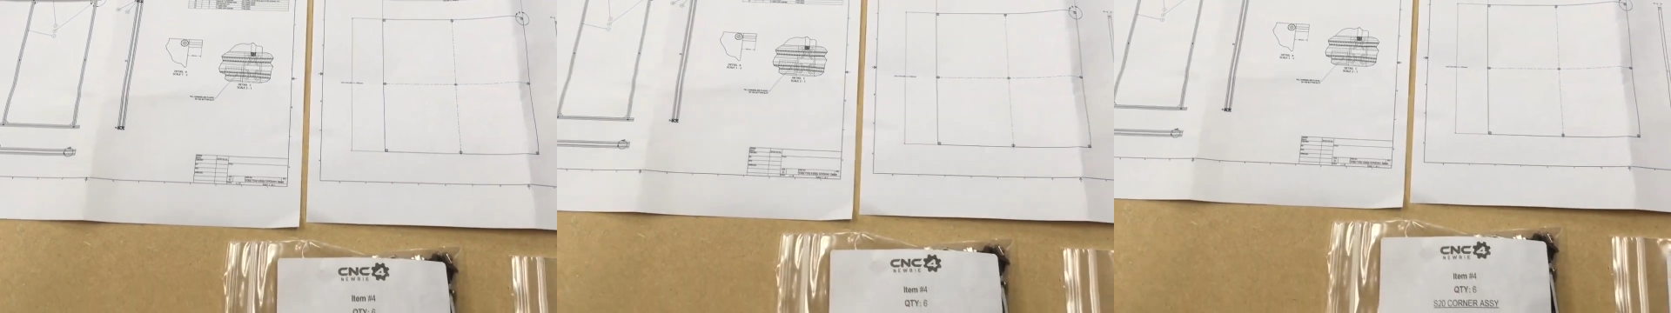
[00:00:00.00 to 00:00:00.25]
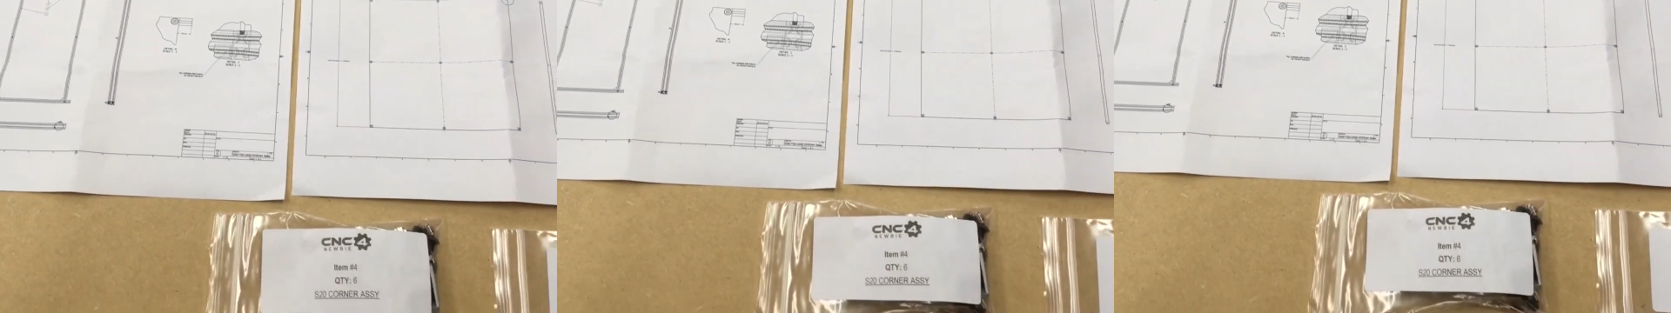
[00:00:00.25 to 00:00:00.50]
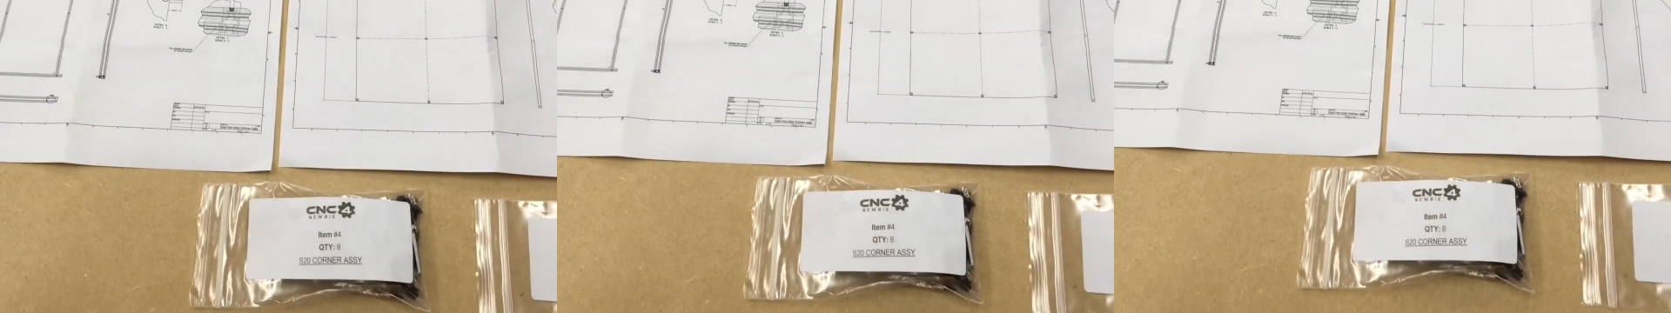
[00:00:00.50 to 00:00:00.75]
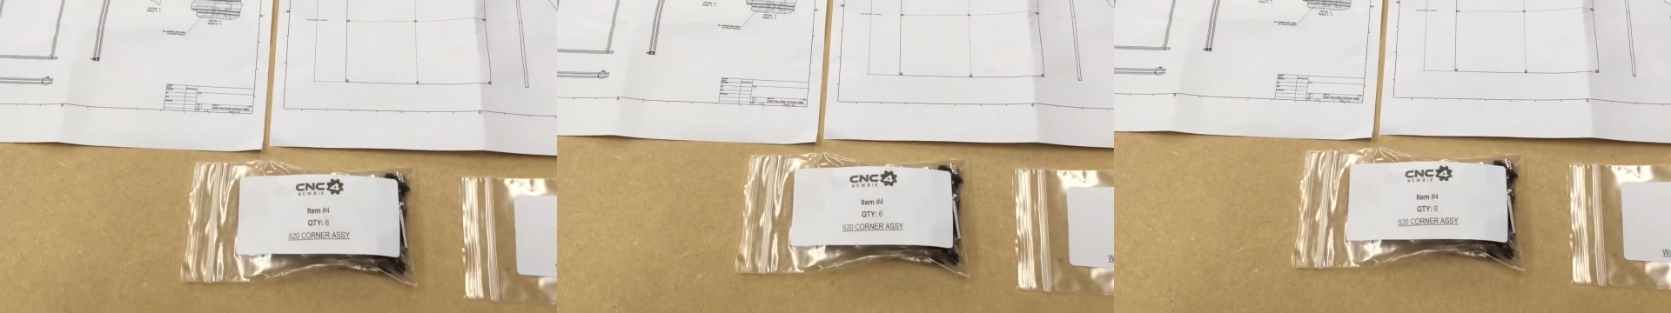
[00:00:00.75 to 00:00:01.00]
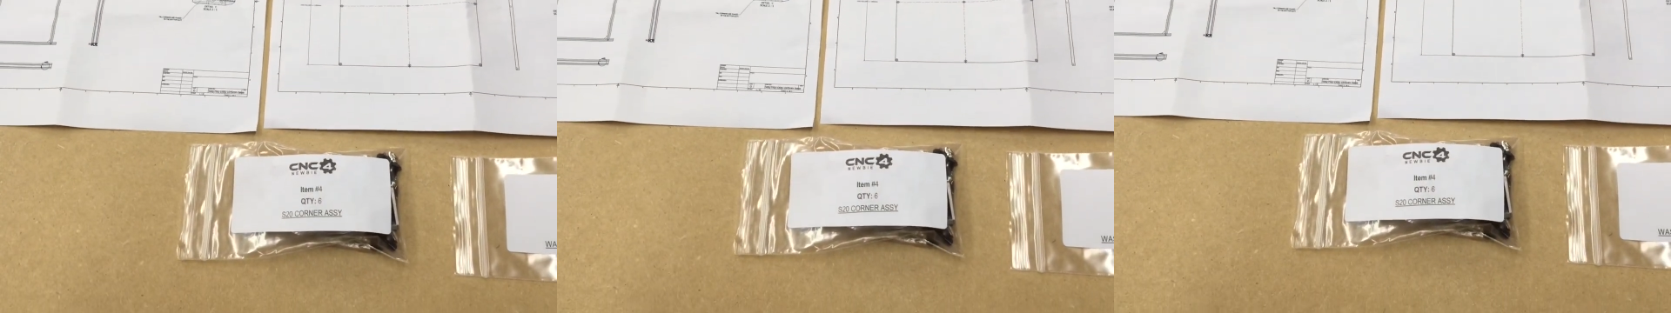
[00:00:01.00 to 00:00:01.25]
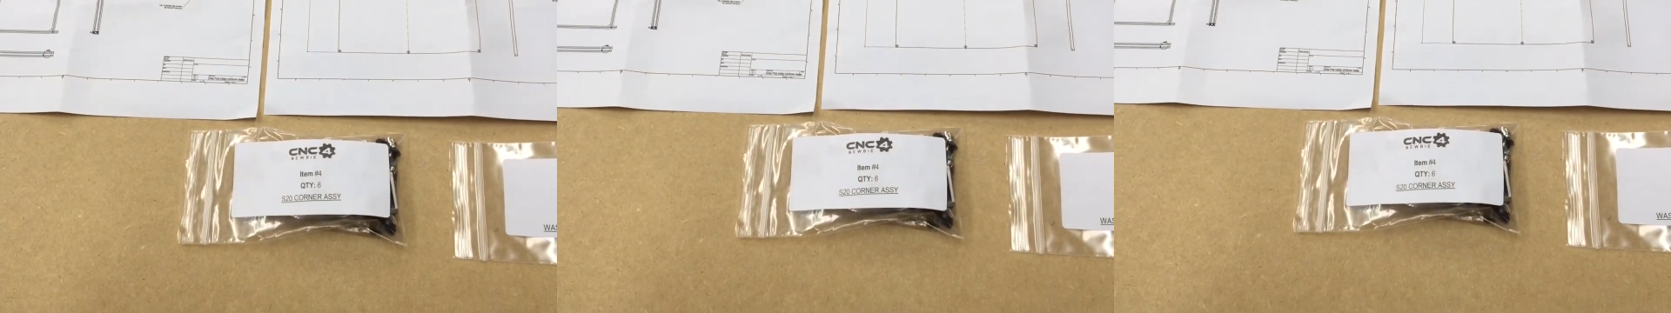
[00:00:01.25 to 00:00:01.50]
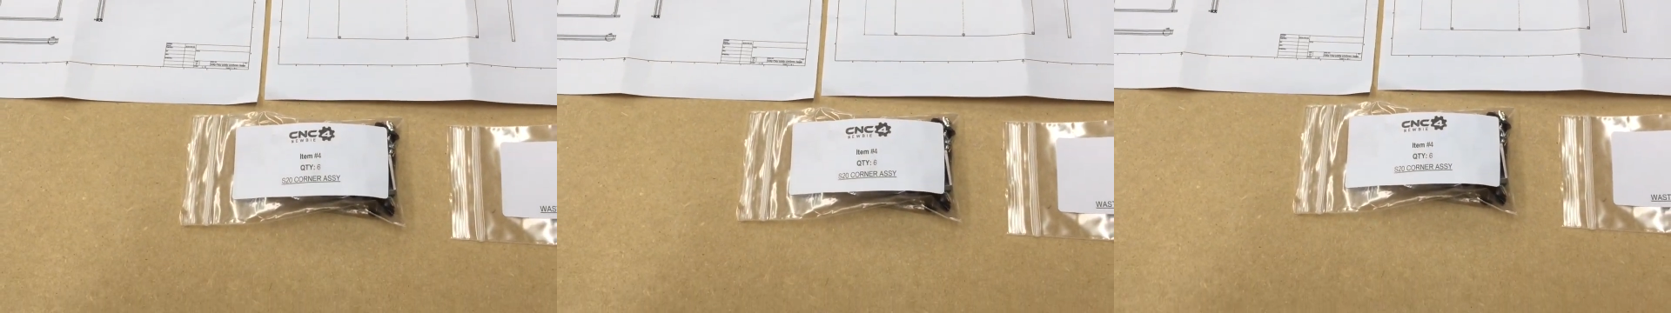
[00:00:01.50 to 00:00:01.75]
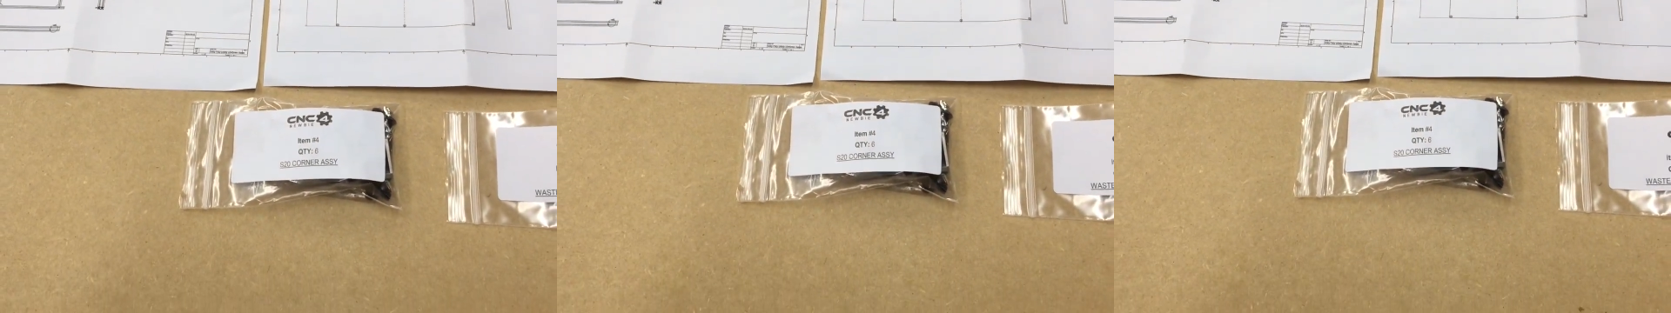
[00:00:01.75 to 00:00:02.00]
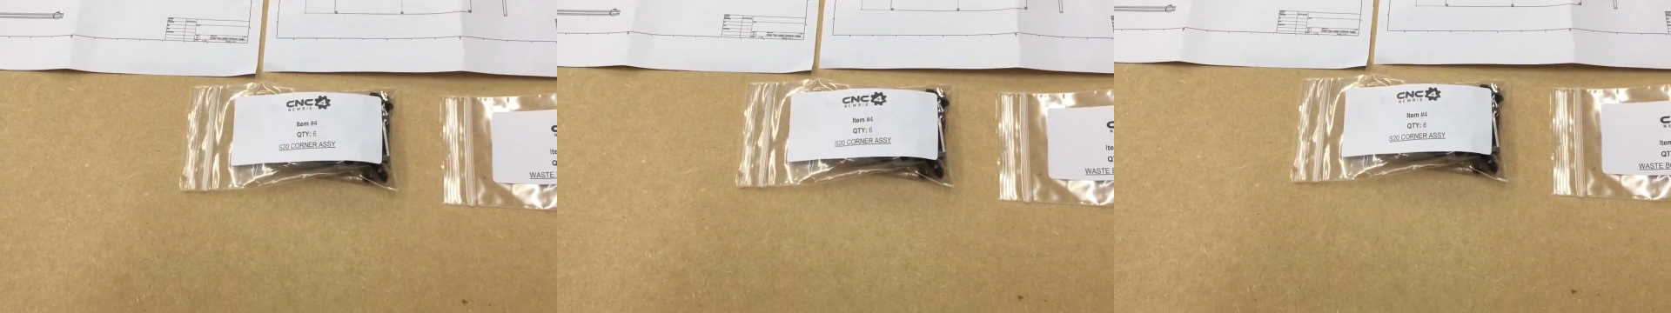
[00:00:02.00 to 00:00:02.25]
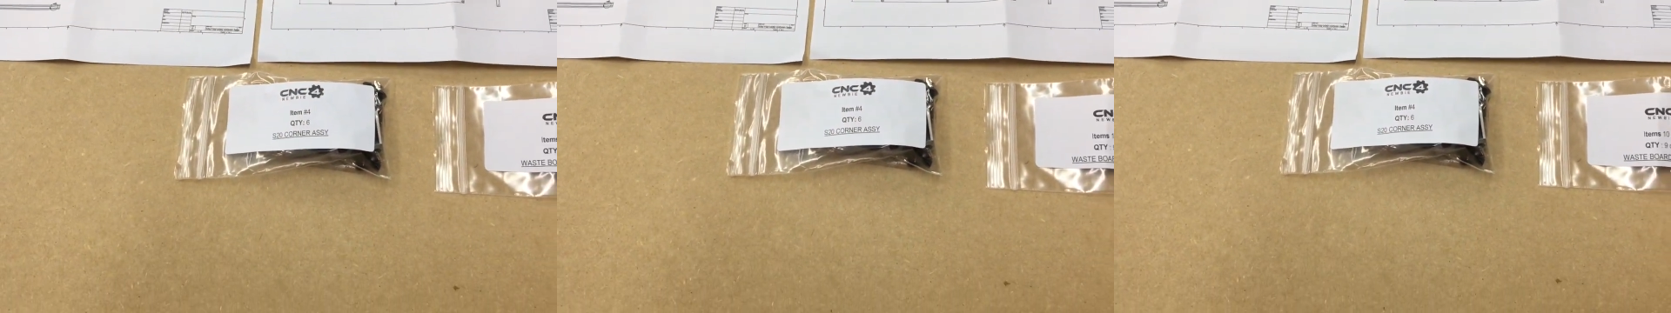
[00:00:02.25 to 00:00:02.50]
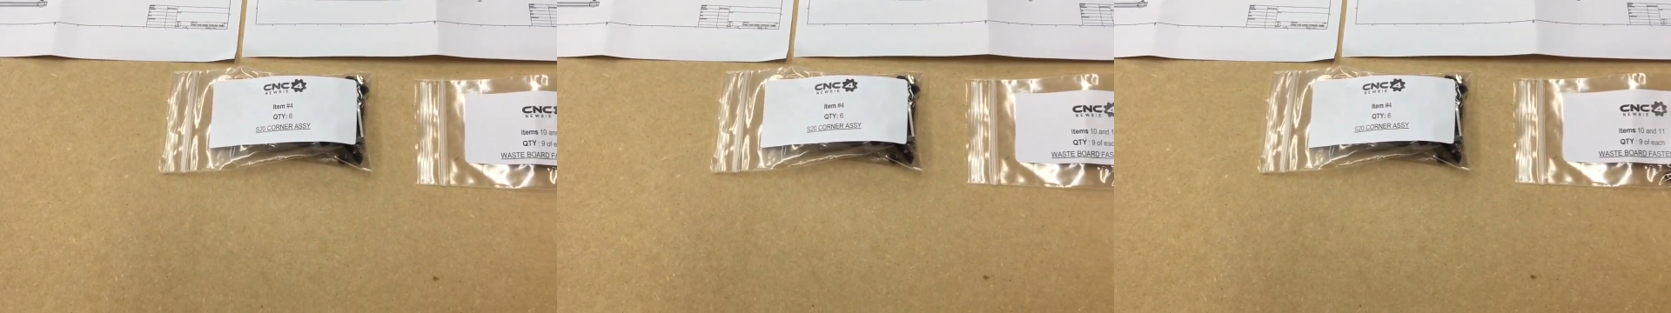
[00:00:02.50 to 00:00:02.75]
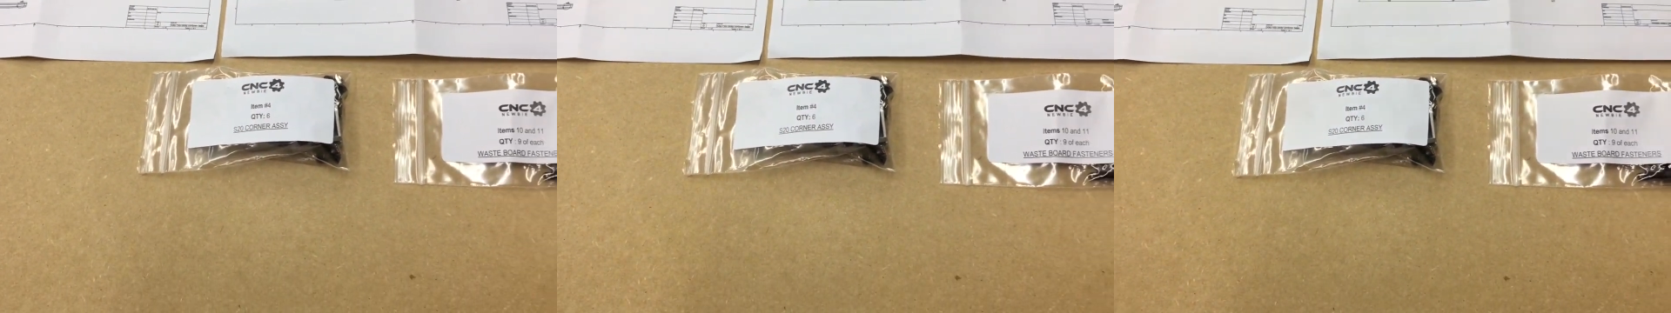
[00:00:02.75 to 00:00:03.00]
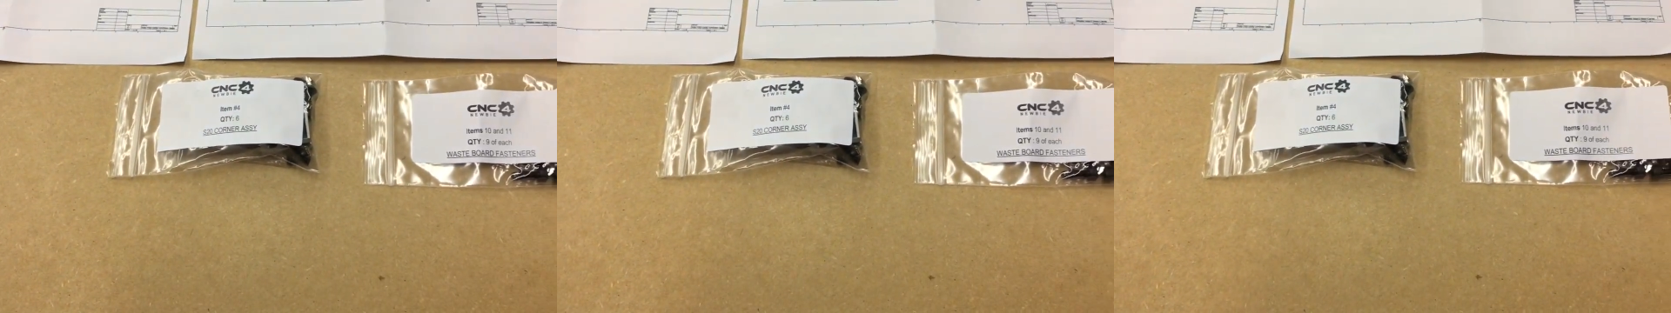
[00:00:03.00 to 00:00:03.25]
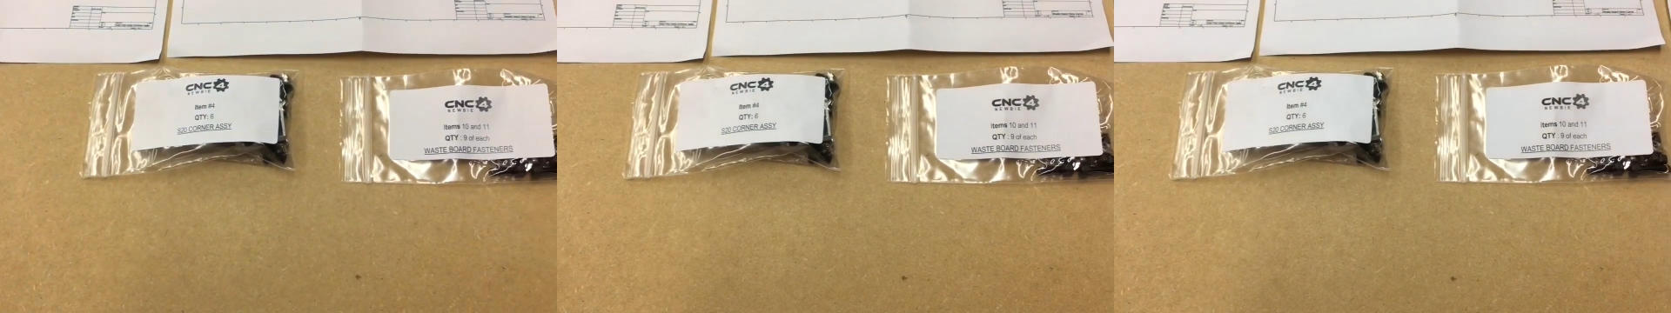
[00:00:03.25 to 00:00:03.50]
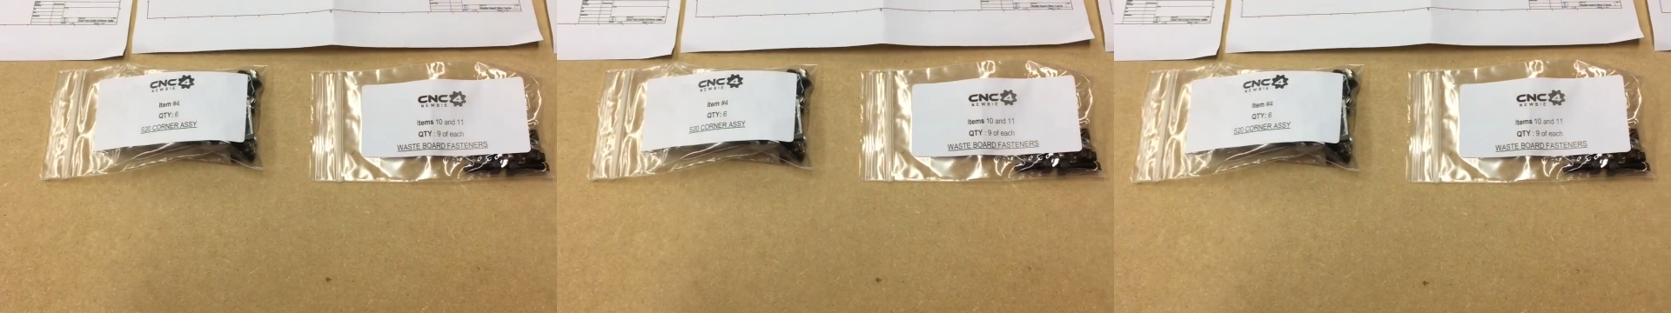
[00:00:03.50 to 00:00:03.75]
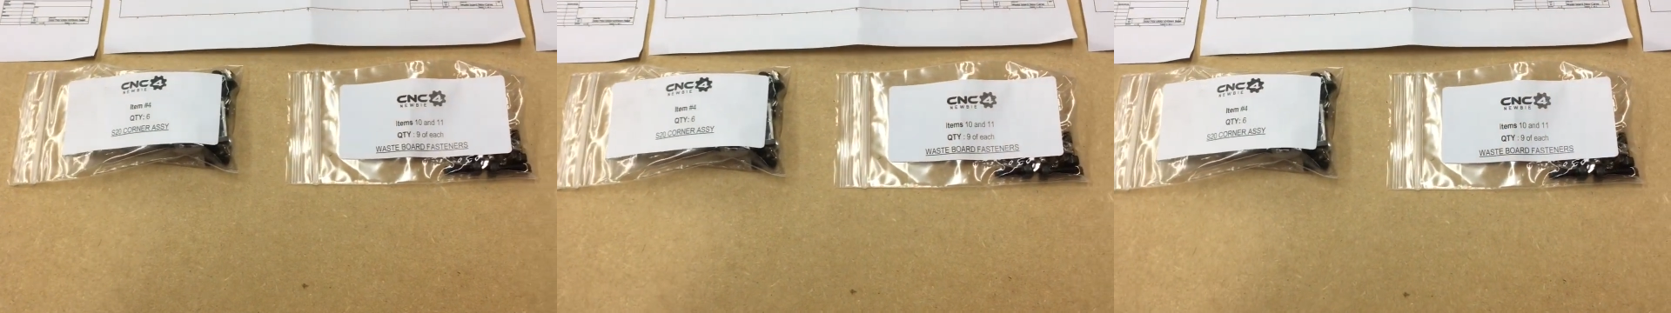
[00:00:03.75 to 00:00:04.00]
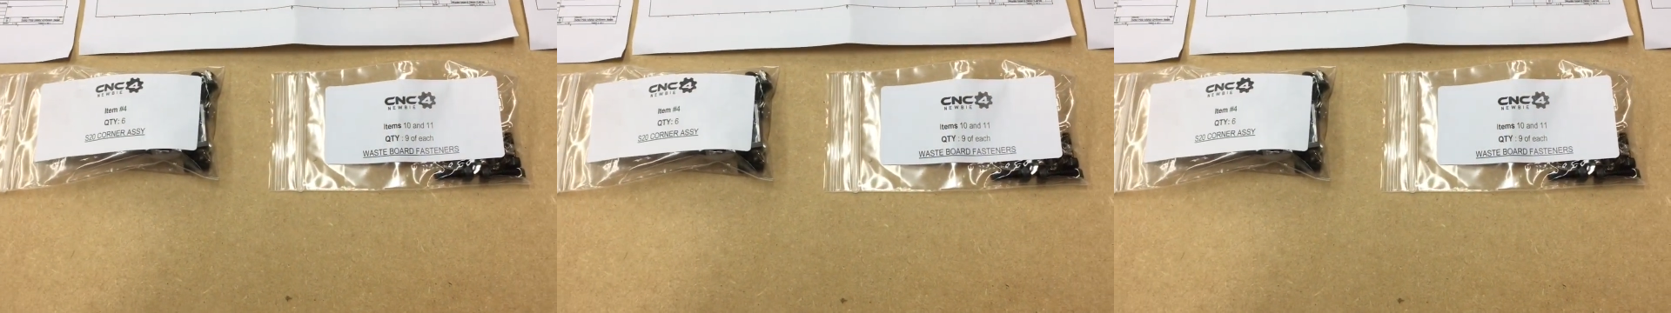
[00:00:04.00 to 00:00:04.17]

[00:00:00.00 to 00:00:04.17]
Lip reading: Nobody's mouth can be seen.